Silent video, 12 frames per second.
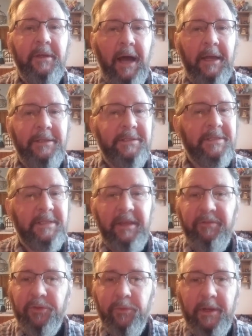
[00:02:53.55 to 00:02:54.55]
It's the
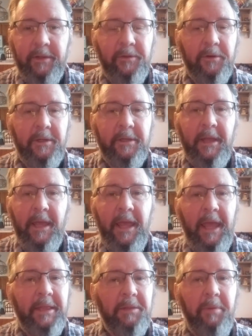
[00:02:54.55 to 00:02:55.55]
safest way to do it,
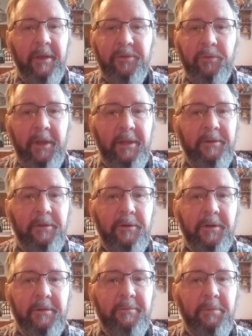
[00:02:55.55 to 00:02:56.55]
and the best way to do
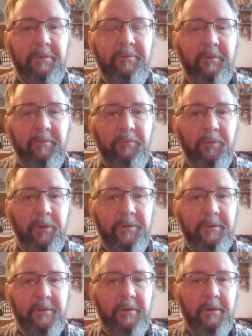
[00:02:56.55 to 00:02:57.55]
it is
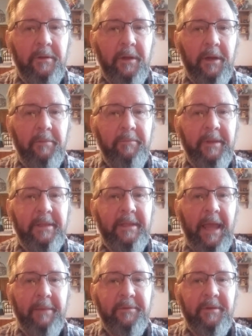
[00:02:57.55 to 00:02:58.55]
to get
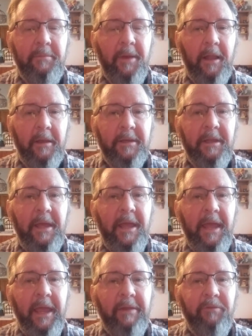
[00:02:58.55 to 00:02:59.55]
the absentee ballot
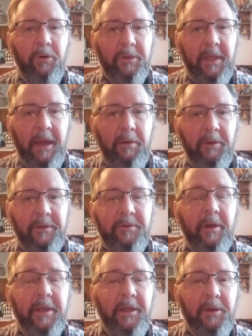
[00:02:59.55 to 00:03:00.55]
and vote that way. So
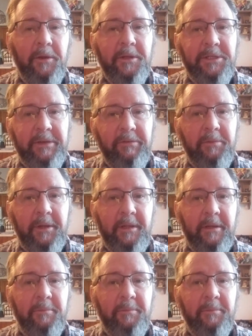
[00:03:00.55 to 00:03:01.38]
I encourage everybody to